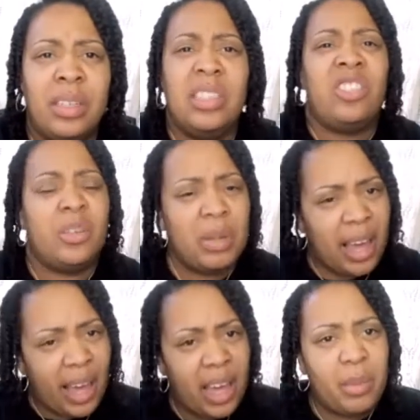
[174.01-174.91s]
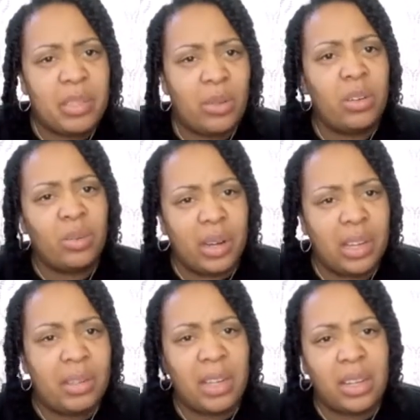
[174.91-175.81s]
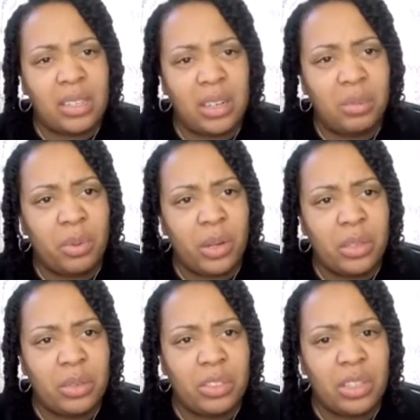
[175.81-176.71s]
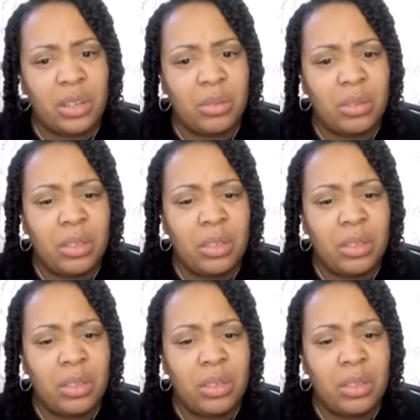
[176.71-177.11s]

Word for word: she became so irrelevant at a certain point during the show.